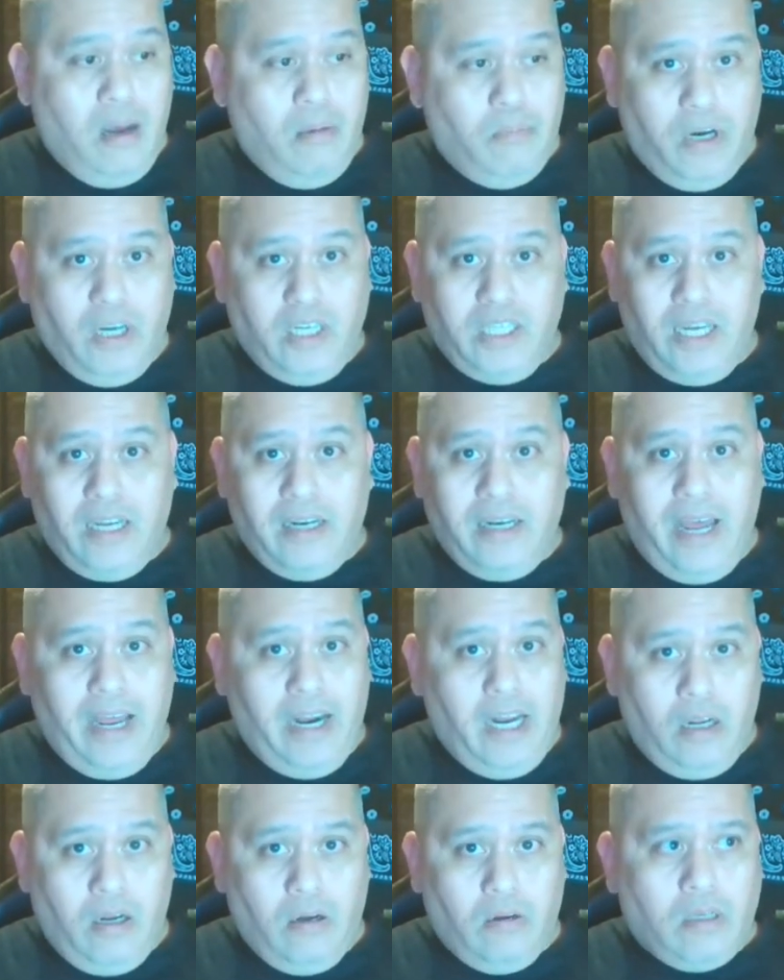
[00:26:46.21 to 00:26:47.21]
Punk said that,
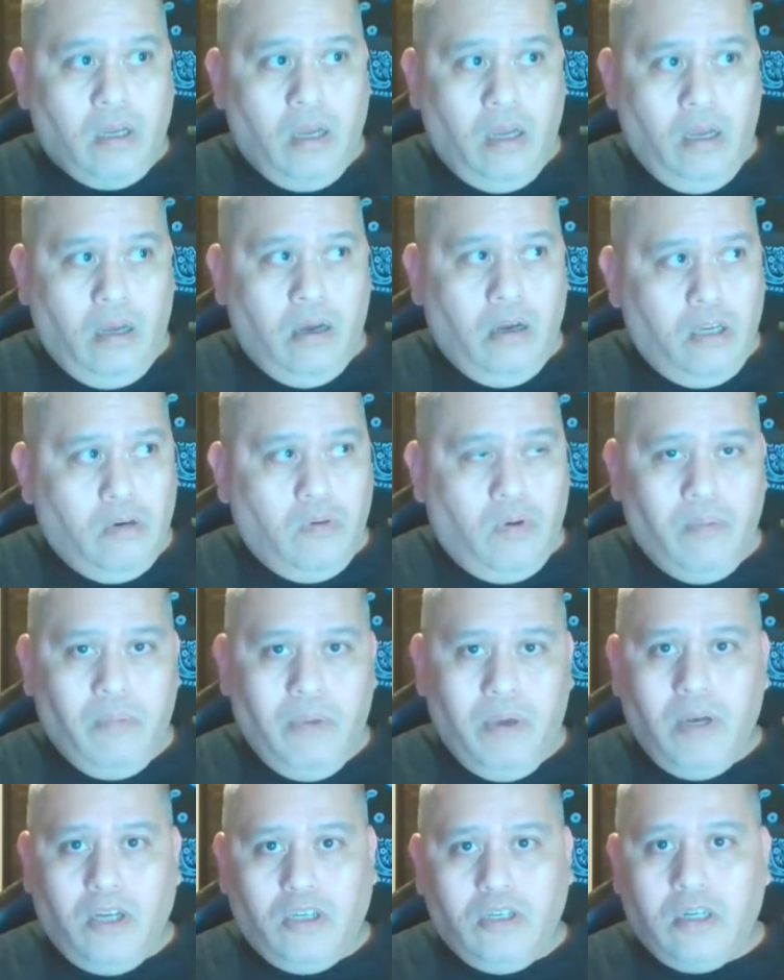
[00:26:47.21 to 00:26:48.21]
and he goes, oh, you know what?
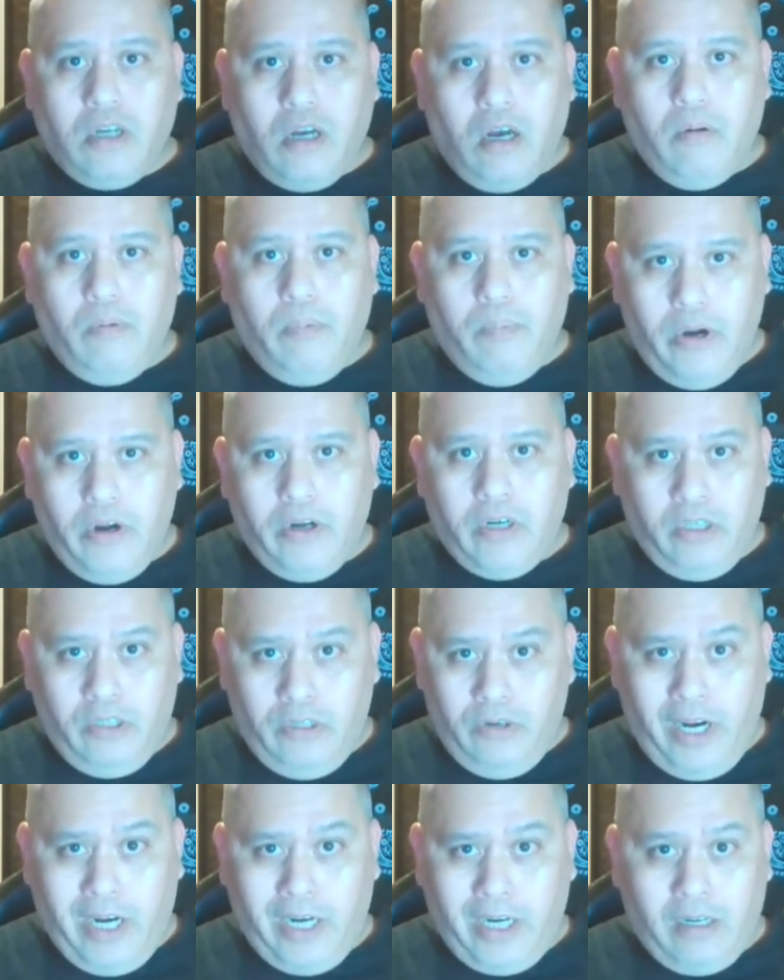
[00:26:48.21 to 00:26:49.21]
Maybe I should call him American
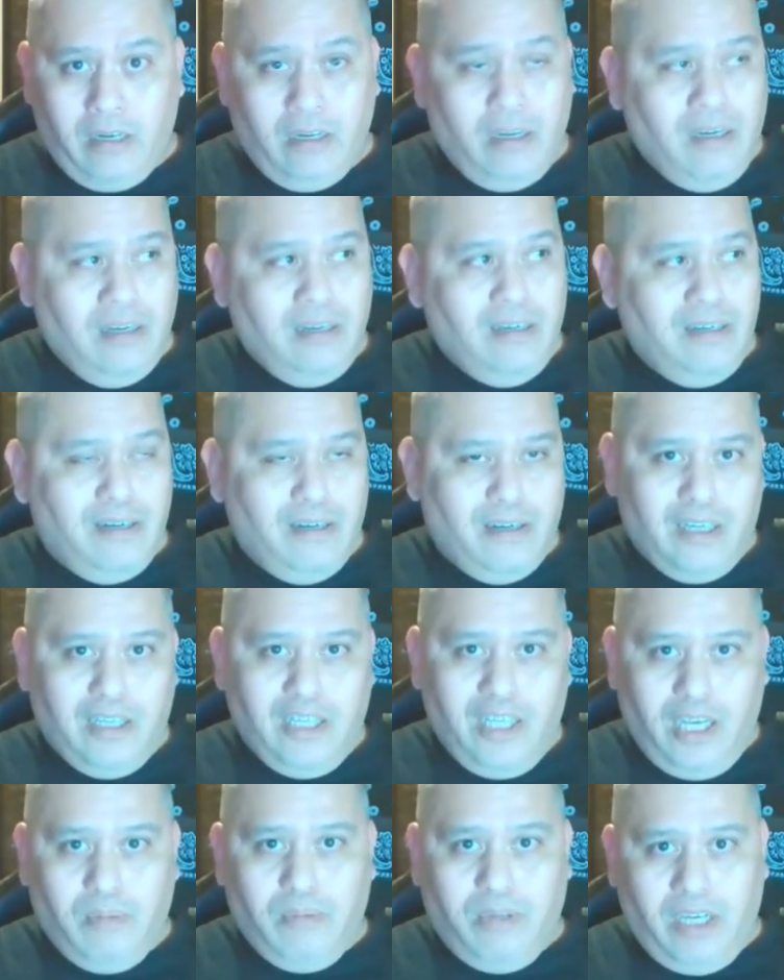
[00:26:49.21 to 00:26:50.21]
Dragon, you know, because
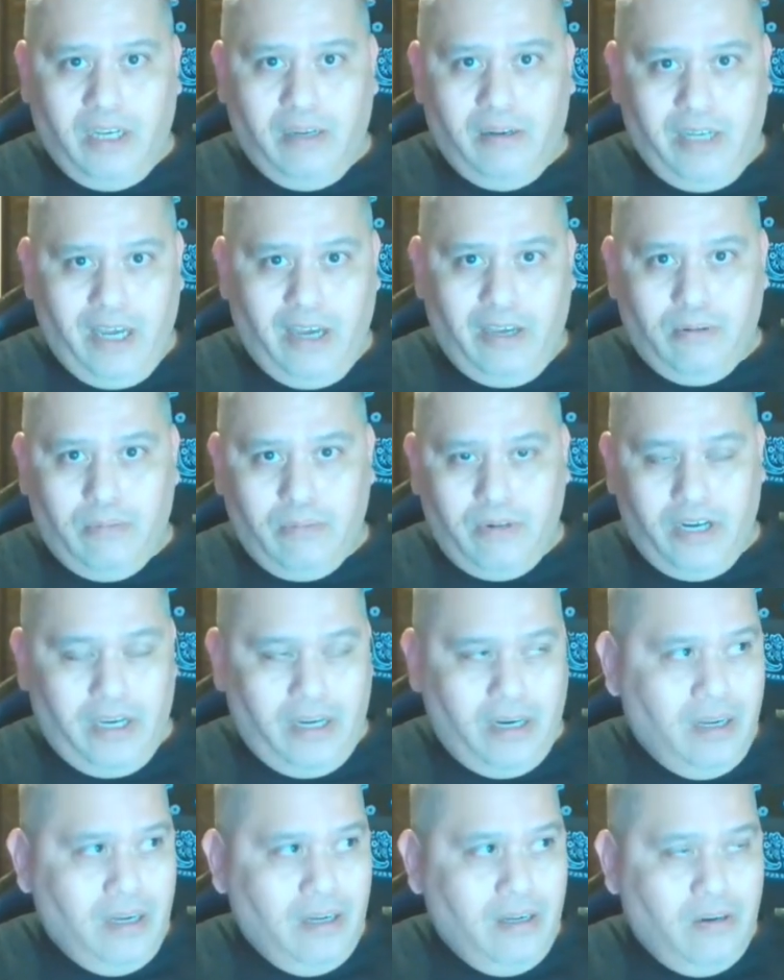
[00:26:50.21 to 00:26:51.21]
he kept saying Daniel
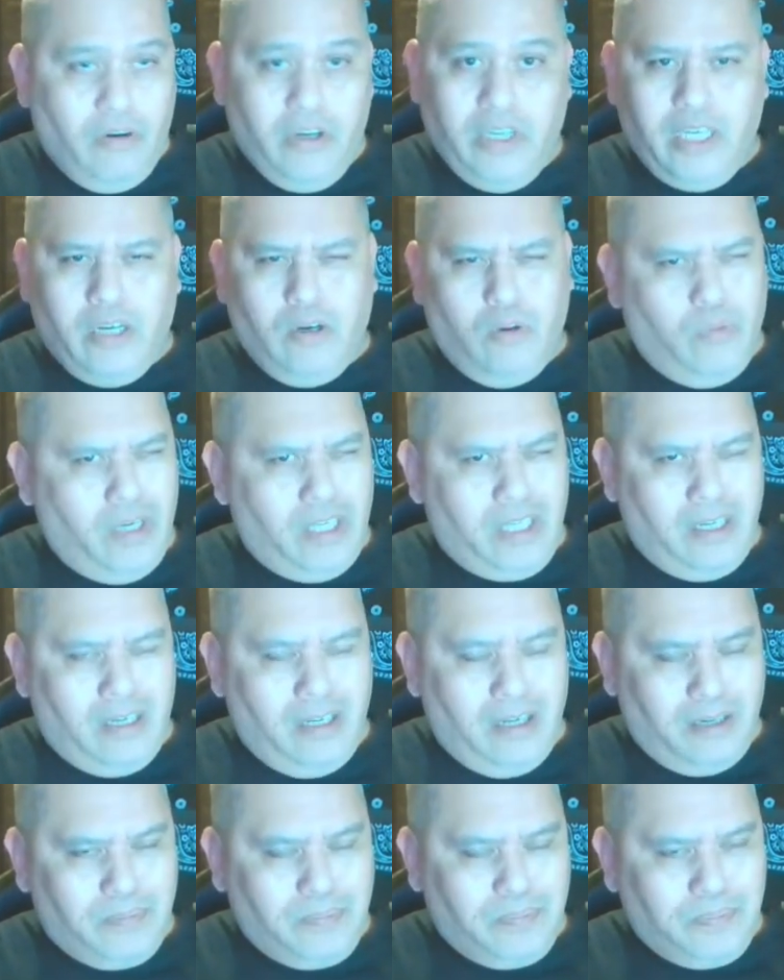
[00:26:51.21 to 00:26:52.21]
Bryan. Or he said it once, I think.